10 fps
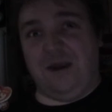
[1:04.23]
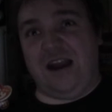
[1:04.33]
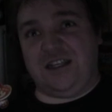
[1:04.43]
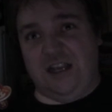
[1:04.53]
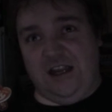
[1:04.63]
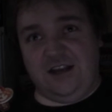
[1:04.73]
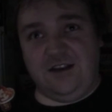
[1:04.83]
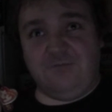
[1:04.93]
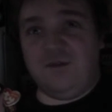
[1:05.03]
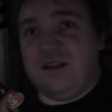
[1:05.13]

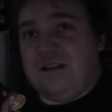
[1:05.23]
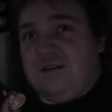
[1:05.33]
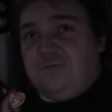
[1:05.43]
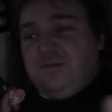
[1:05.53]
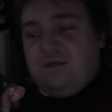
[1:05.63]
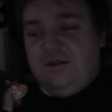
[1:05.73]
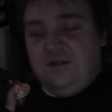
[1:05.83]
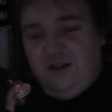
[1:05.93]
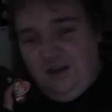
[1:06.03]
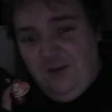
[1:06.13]
matter.
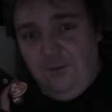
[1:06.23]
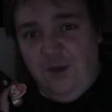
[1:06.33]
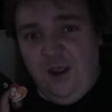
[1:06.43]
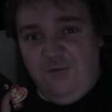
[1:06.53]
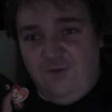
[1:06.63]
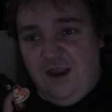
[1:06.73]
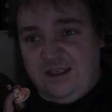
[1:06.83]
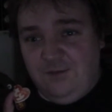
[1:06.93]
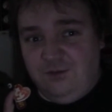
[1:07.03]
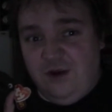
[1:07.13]
An imperfect
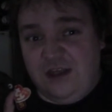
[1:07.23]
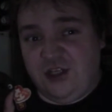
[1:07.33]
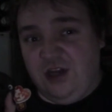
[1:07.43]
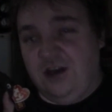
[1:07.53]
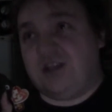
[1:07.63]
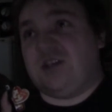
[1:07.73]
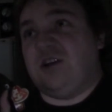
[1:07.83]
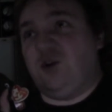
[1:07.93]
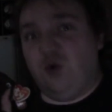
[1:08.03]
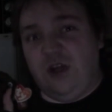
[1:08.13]
impression is
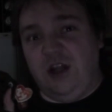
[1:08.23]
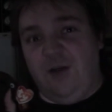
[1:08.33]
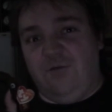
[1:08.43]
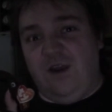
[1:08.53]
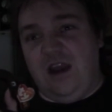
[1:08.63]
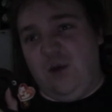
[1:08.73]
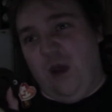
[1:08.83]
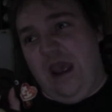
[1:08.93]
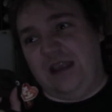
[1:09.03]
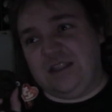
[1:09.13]
good enough
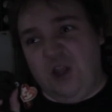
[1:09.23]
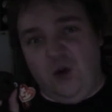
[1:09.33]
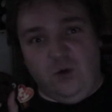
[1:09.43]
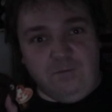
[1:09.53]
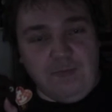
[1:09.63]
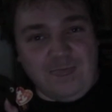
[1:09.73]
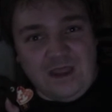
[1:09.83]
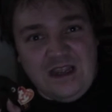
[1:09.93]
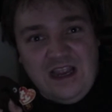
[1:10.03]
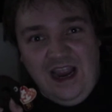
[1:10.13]
anyway, so
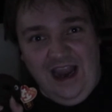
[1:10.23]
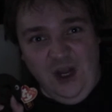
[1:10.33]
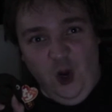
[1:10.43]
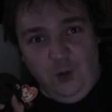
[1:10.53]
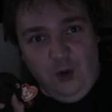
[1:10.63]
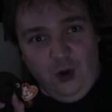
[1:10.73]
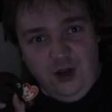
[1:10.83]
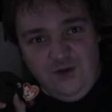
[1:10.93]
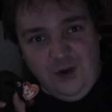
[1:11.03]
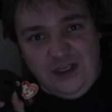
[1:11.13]
I hope all
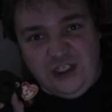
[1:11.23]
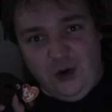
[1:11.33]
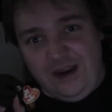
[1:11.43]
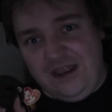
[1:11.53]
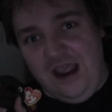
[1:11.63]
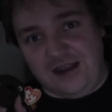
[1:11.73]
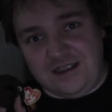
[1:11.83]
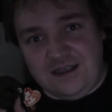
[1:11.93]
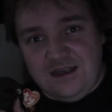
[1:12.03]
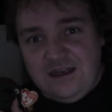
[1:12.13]
of you enjoyed
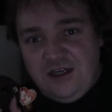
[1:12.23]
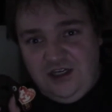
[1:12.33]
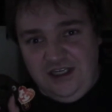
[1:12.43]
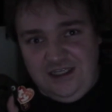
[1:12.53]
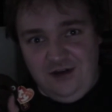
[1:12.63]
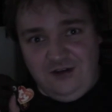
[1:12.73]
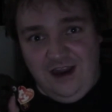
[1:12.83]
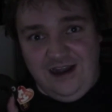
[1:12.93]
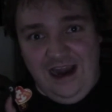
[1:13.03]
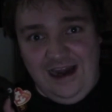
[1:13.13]
that. And until
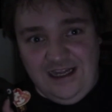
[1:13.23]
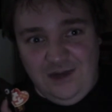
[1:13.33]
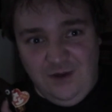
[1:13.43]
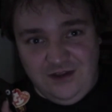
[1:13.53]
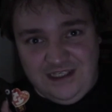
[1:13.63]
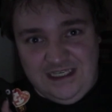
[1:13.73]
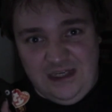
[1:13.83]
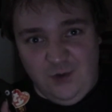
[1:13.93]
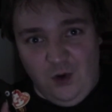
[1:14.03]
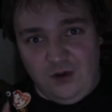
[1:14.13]
then, Aidan will see
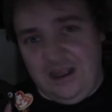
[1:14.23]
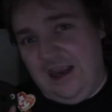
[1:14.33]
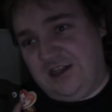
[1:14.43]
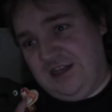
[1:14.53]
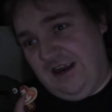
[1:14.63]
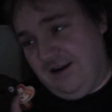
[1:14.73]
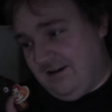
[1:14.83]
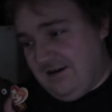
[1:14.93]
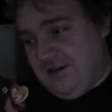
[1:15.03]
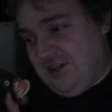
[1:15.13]
you all later.
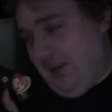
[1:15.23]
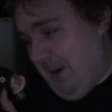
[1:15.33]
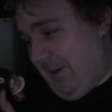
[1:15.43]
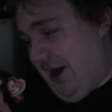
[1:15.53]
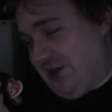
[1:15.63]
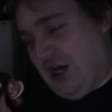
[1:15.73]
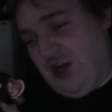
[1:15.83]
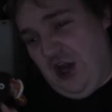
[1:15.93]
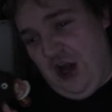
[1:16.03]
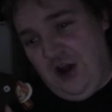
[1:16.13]
Say bye-bye,
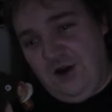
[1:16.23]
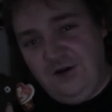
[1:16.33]
Teddy.